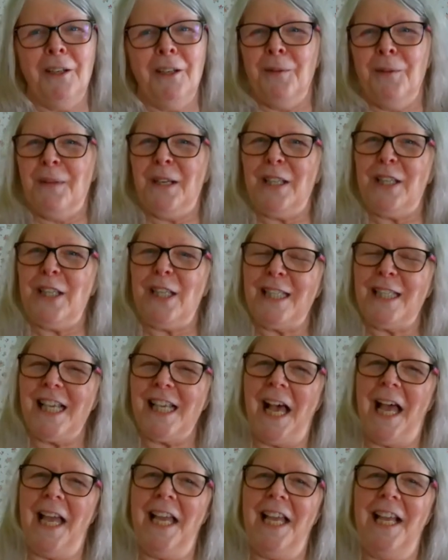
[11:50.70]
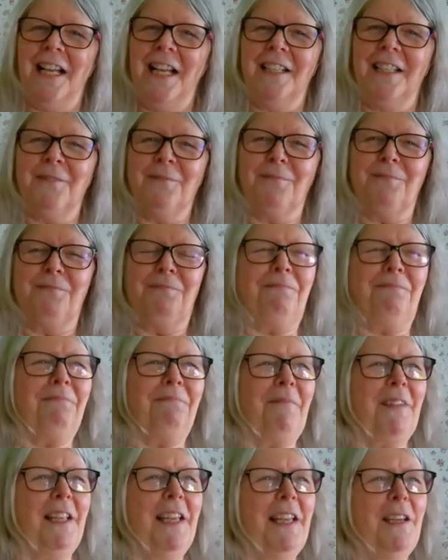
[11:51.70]
but the tailor,
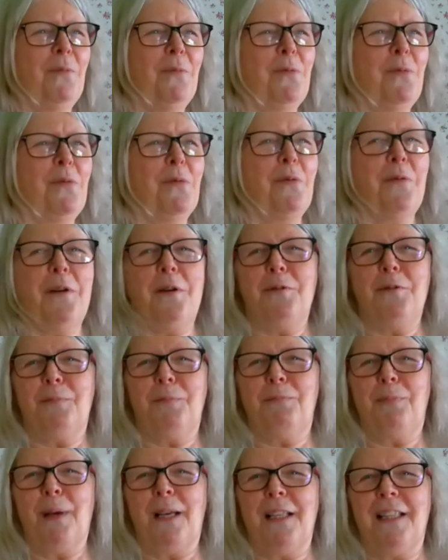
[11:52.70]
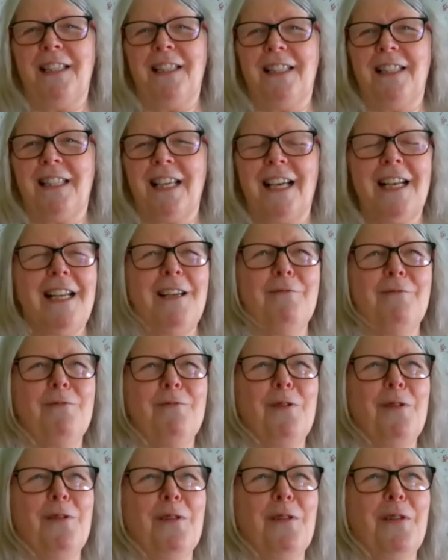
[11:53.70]
he wore those buttons, and he
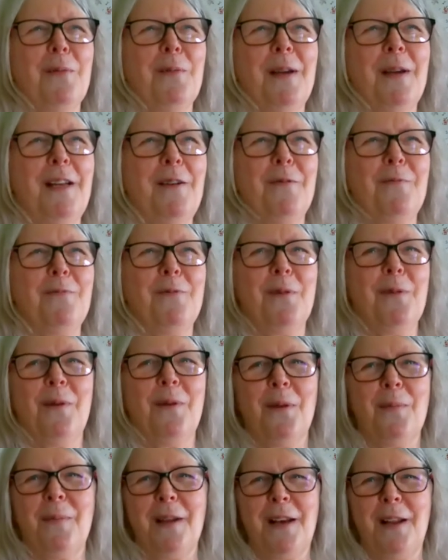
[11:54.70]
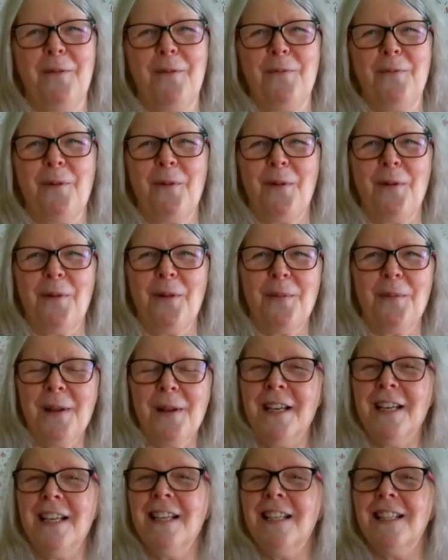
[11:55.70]
wore them, and he wore them, and he wore
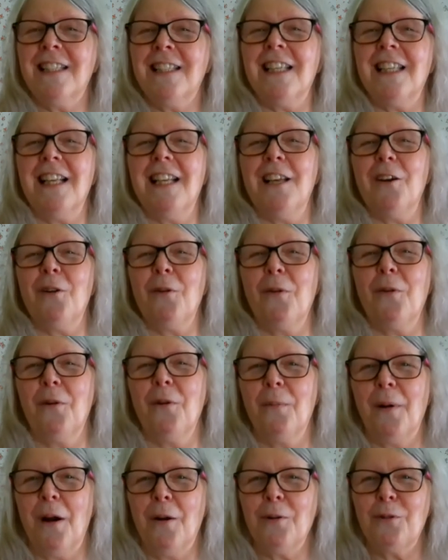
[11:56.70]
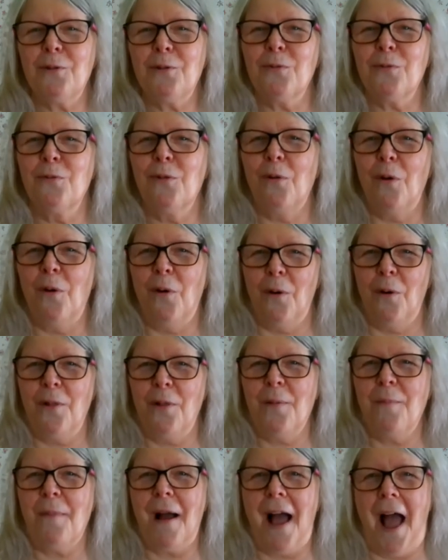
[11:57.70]
them, till he almost wore
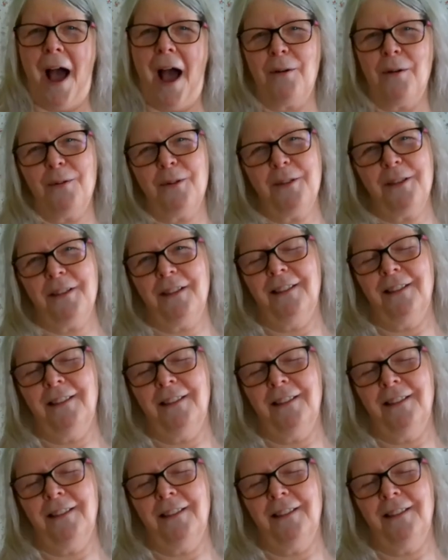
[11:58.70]
them out.